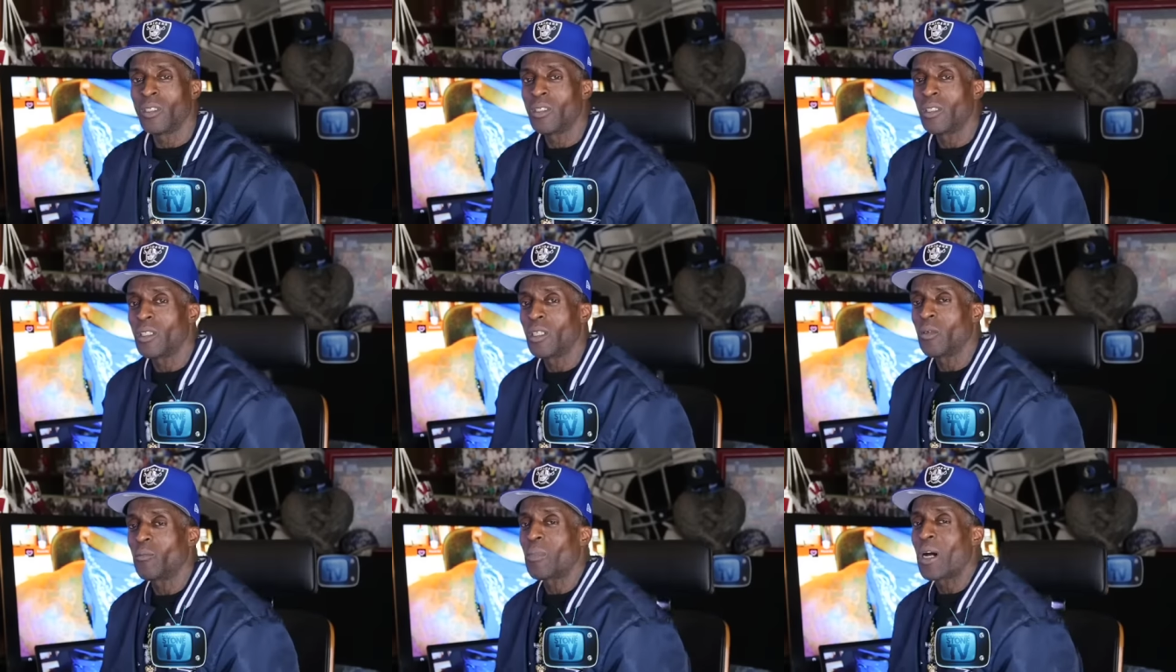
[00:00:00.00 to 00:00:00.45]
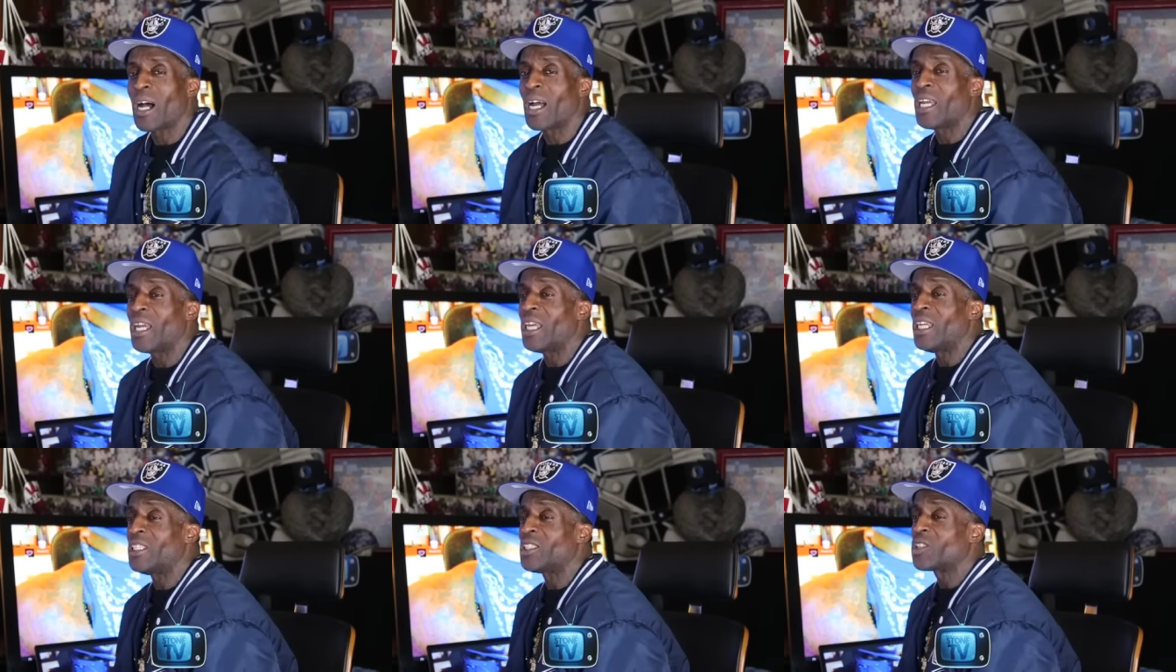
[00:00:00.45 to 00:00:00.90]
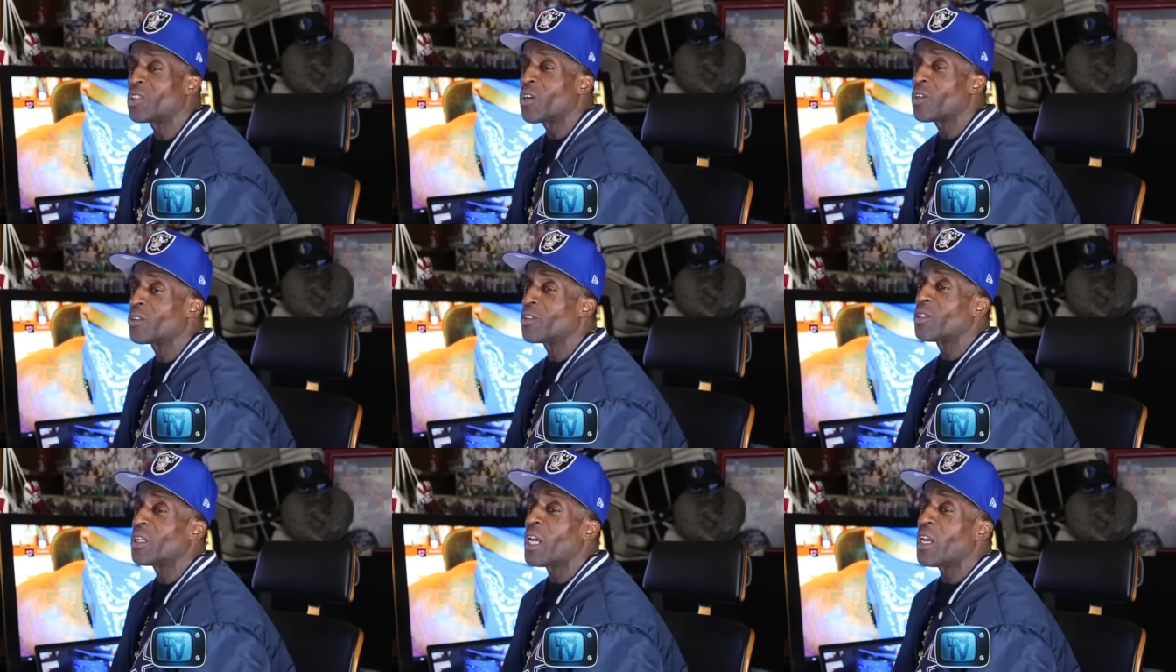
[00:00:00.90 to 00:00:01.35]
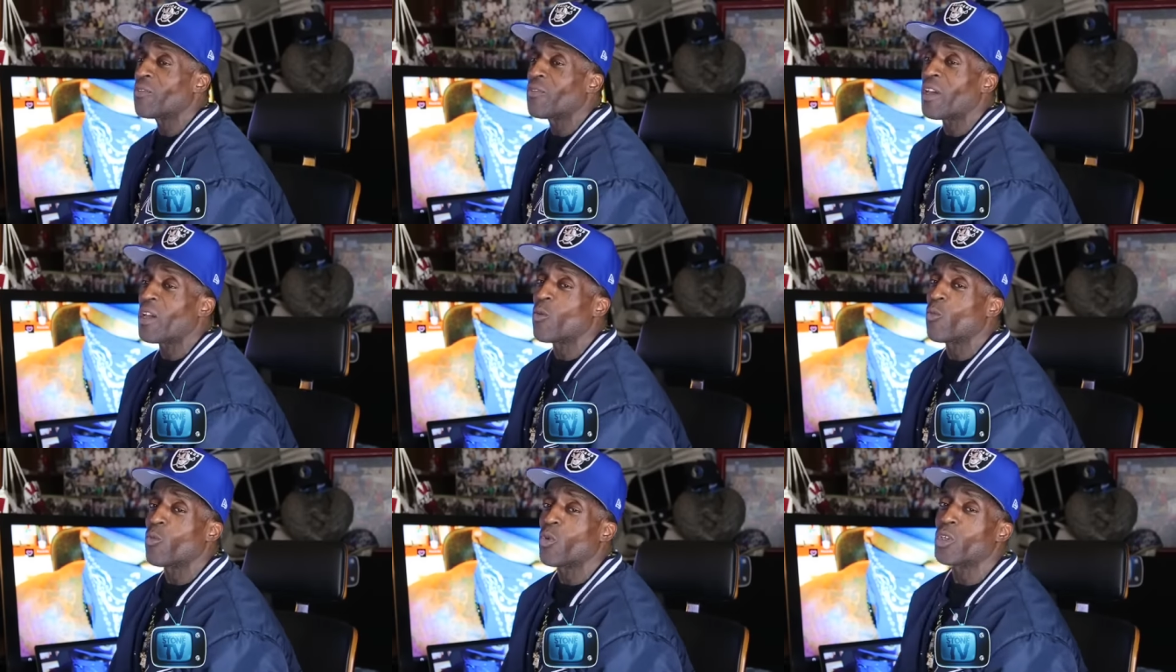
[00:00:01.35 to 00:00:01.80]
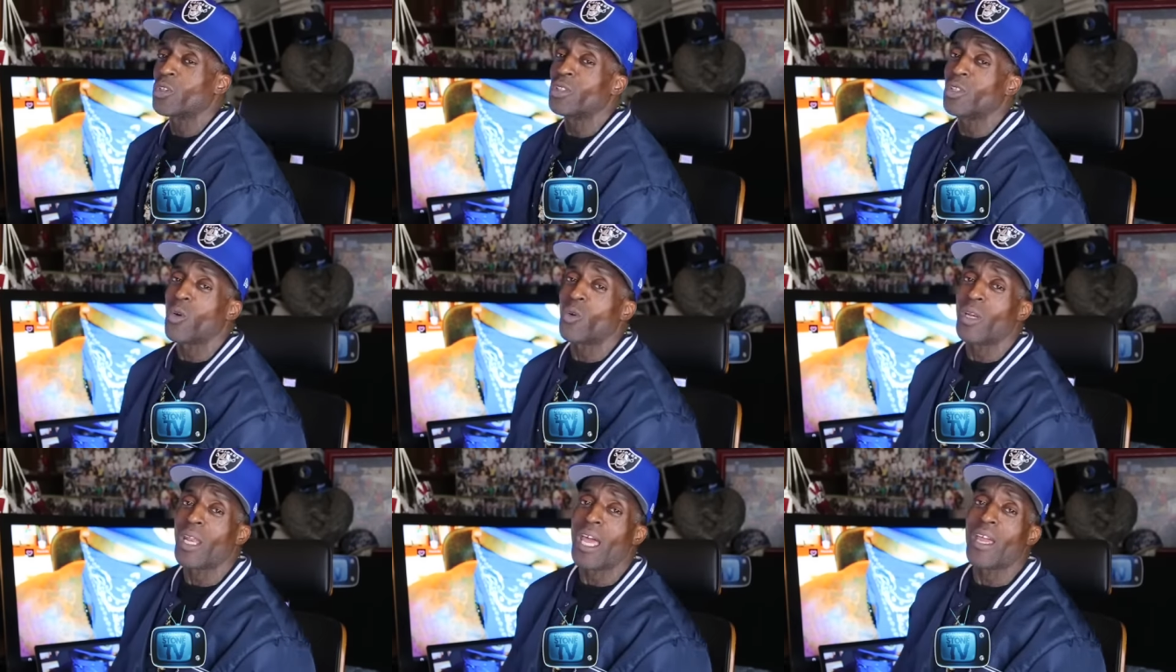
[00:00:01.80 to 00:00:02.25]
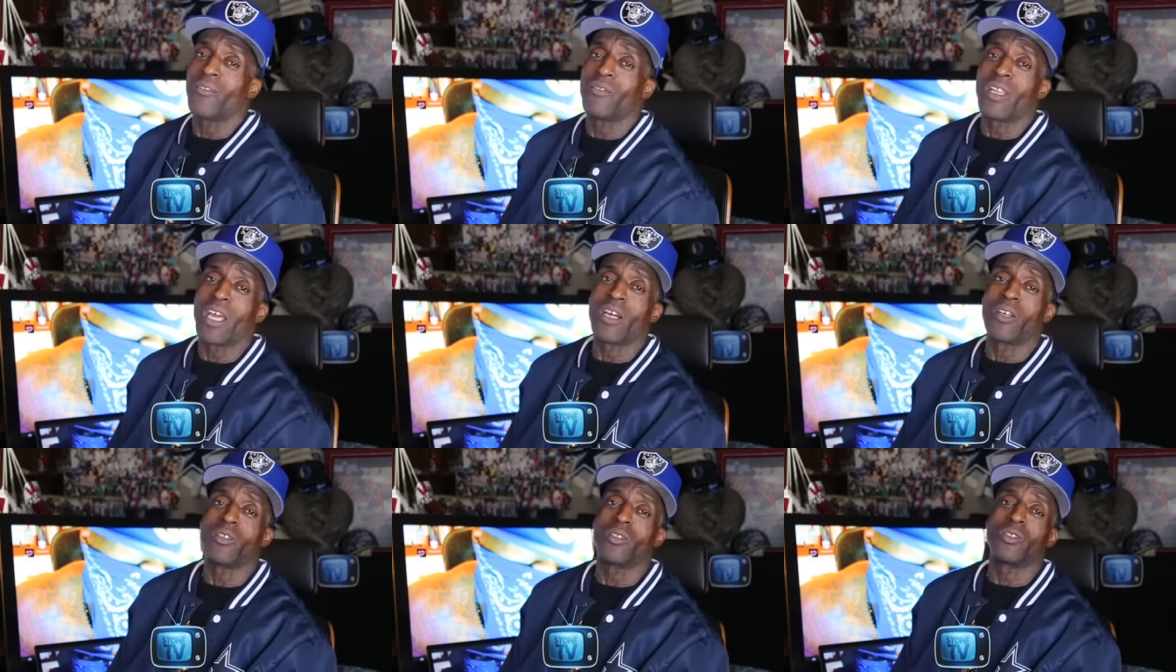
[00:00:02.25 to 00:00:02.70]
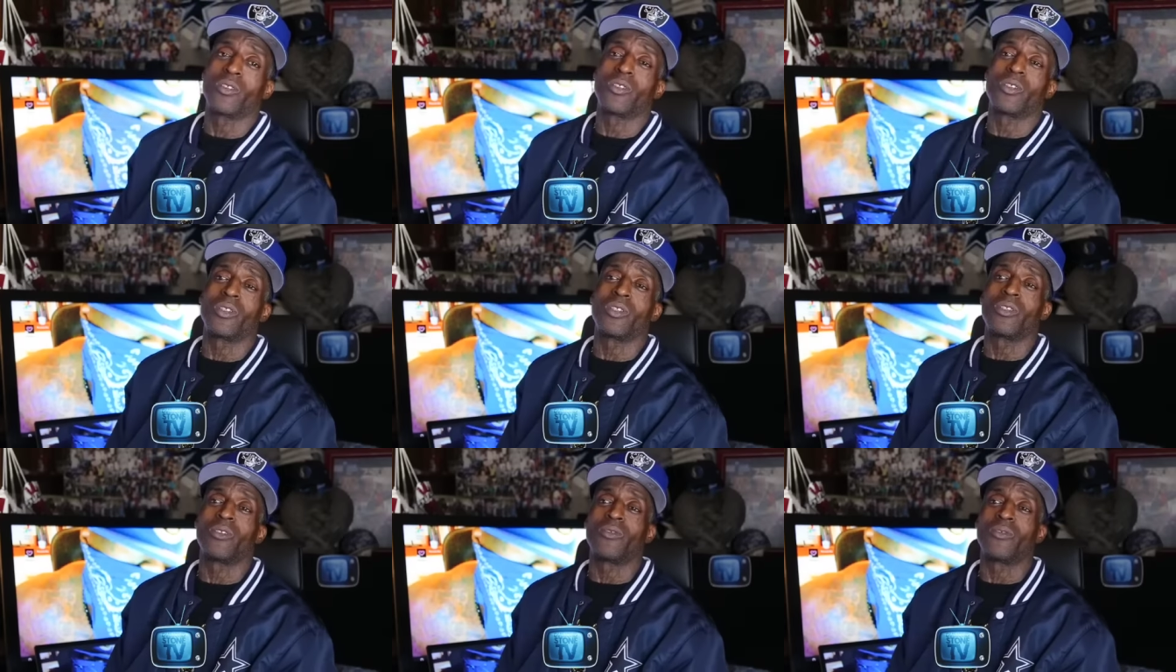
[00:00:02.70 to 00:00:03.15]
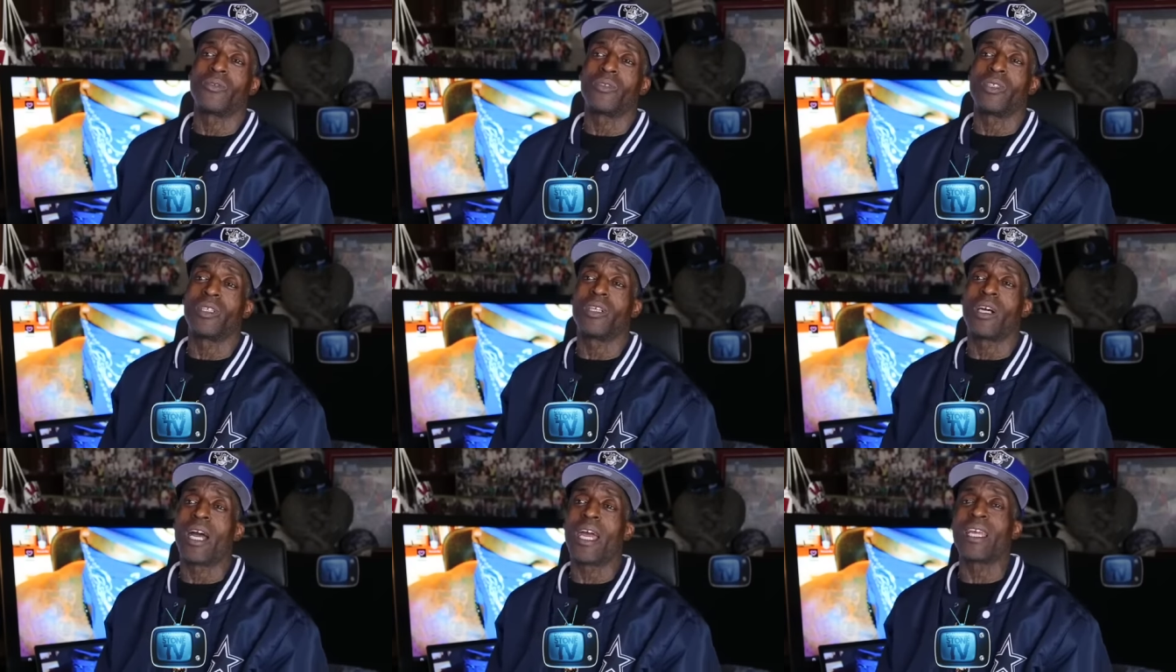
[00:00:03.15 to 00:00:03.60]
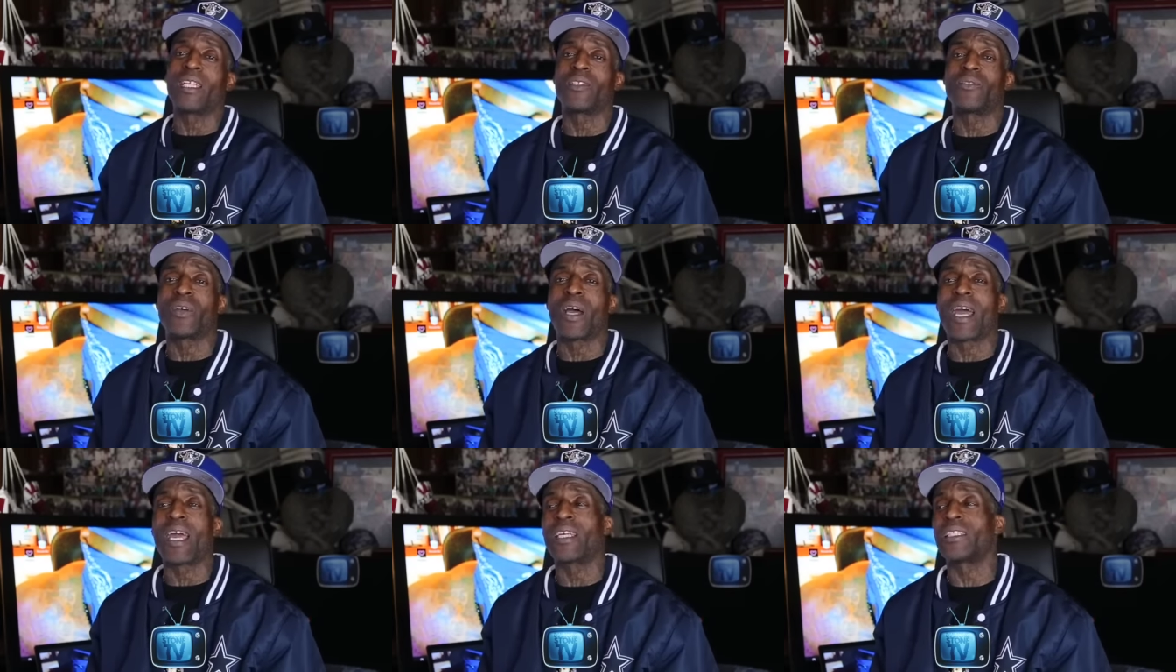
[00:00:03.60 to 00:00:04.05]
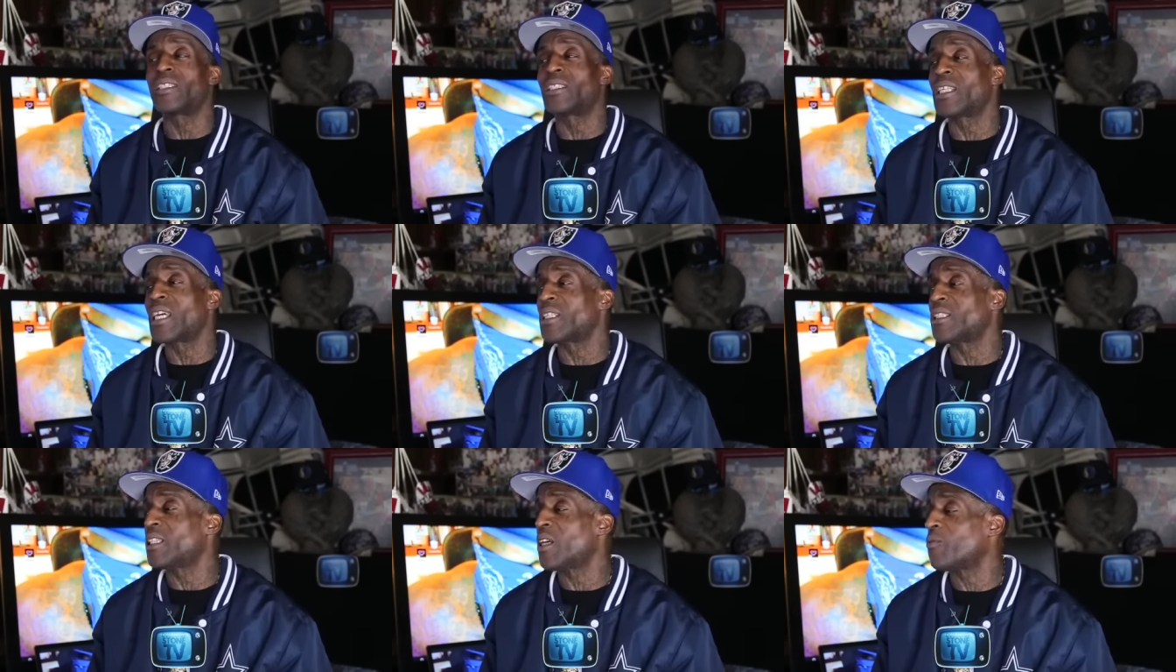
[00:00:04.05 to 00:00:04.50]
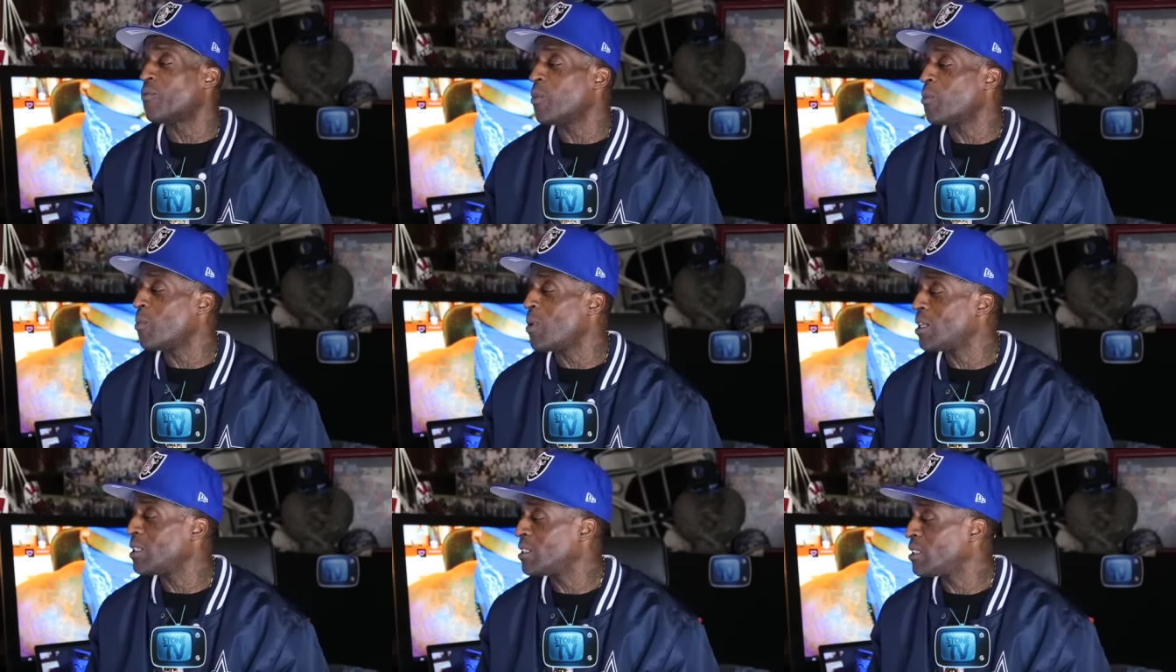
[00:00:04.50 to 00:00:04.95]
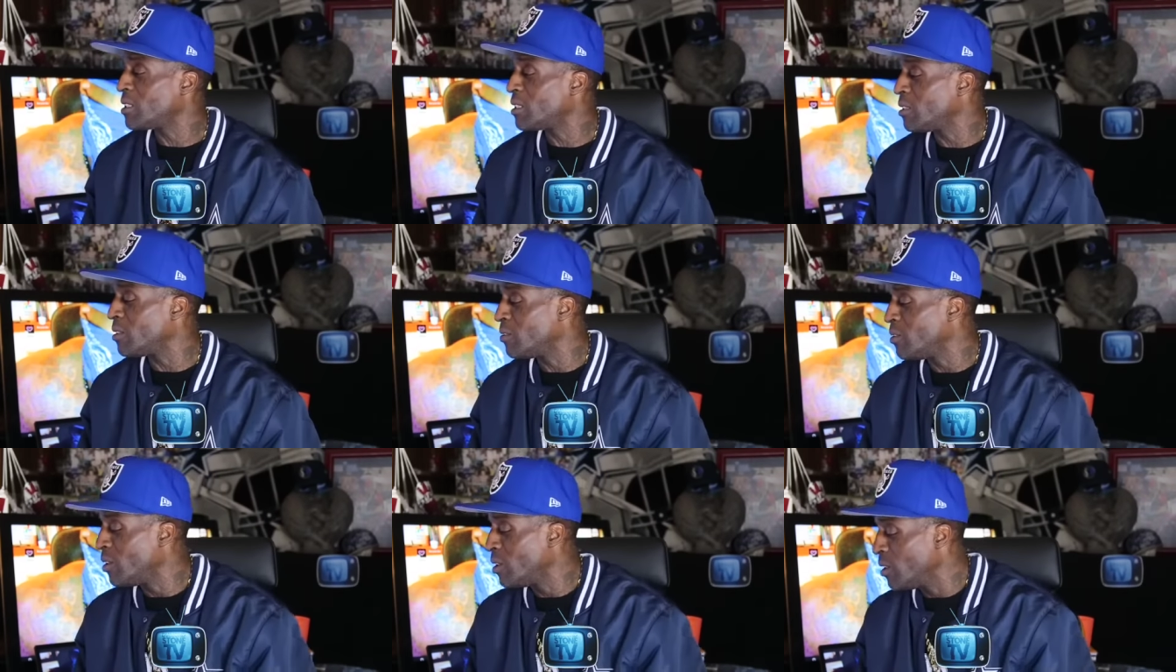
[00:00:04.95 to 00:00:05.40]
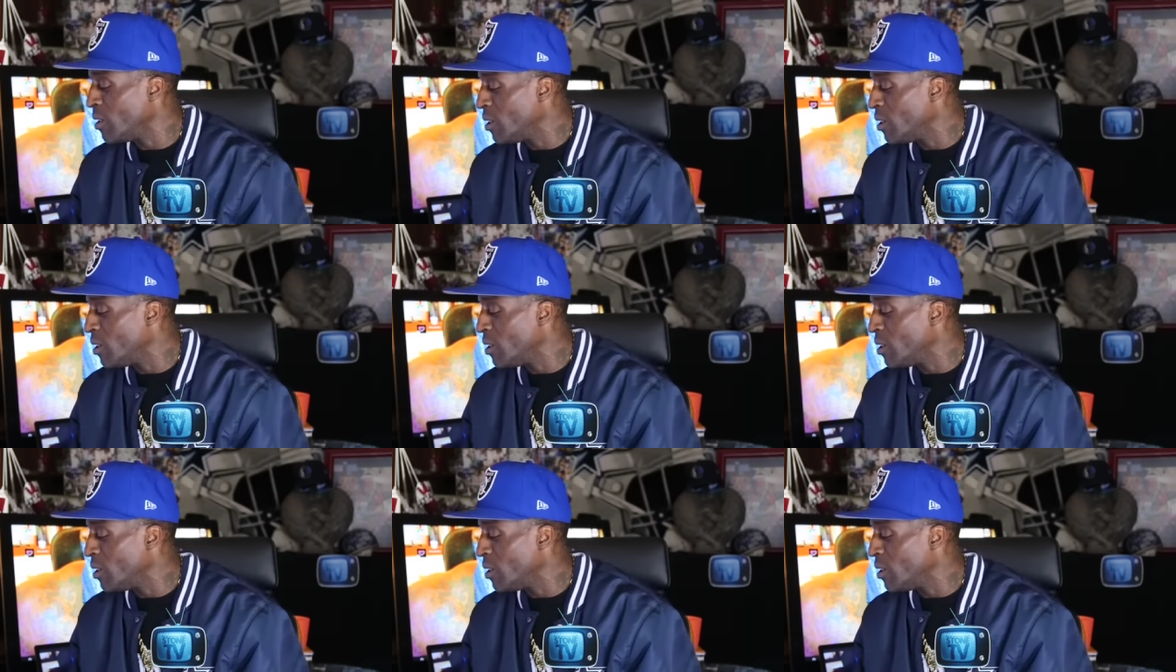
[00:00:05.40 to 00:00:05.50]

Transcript: Yeah, my eternal life ain't worth no life down here on earth. I had to take that for myself.